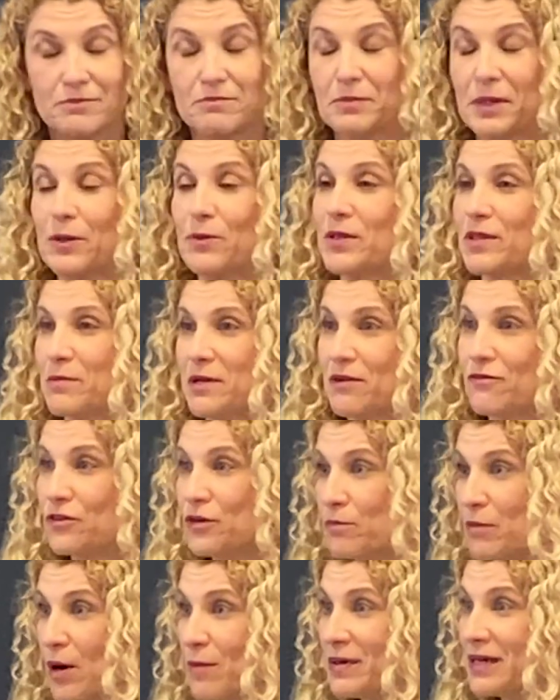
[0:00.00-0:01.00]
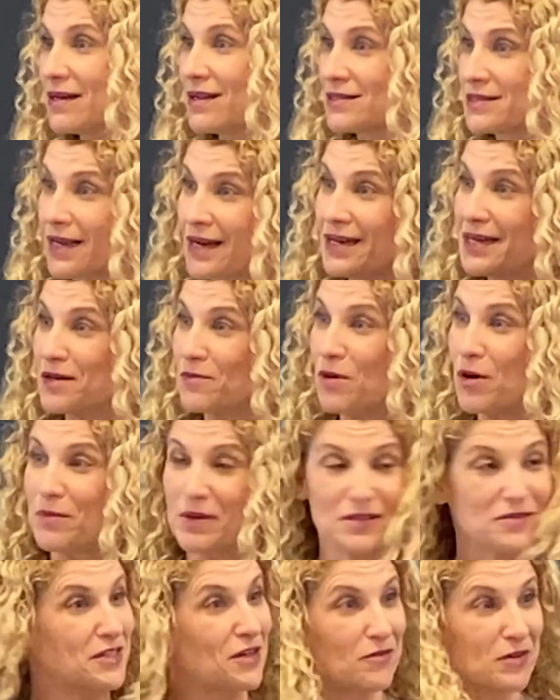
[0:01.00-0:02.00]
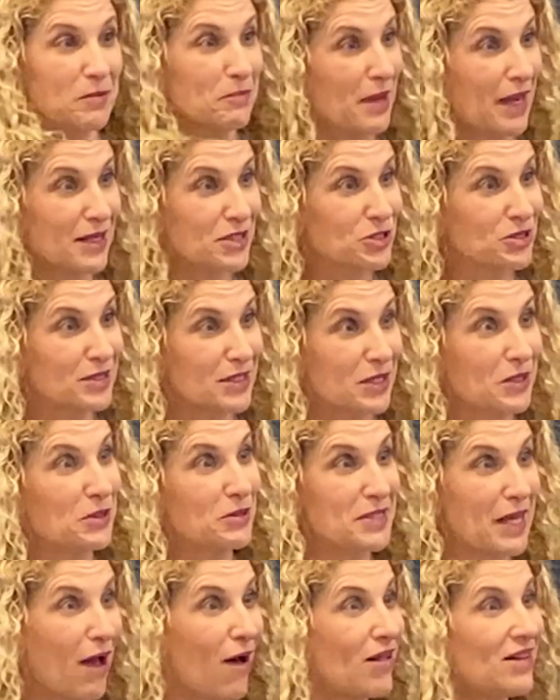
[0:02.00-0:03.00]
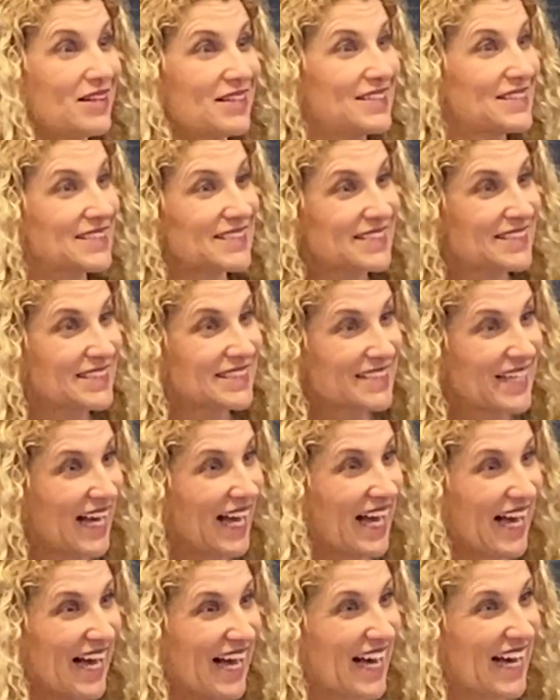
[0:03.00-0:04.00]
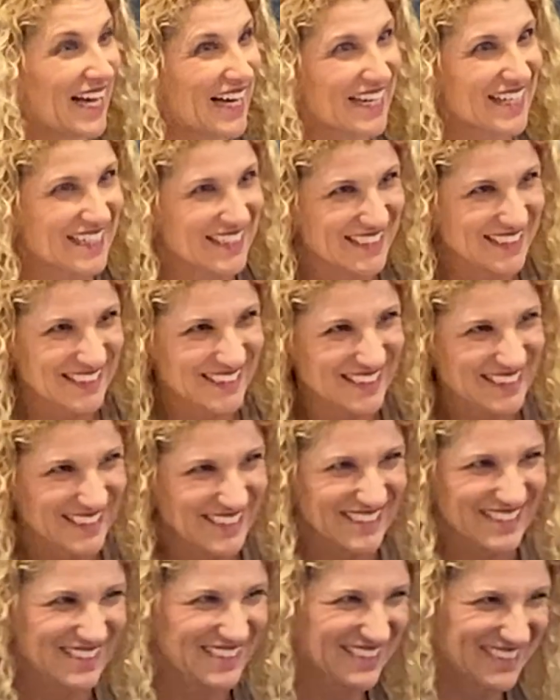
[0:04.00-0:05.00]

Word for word: bear with me for a moment because I need a moment of self compassion. Can you tell? yes.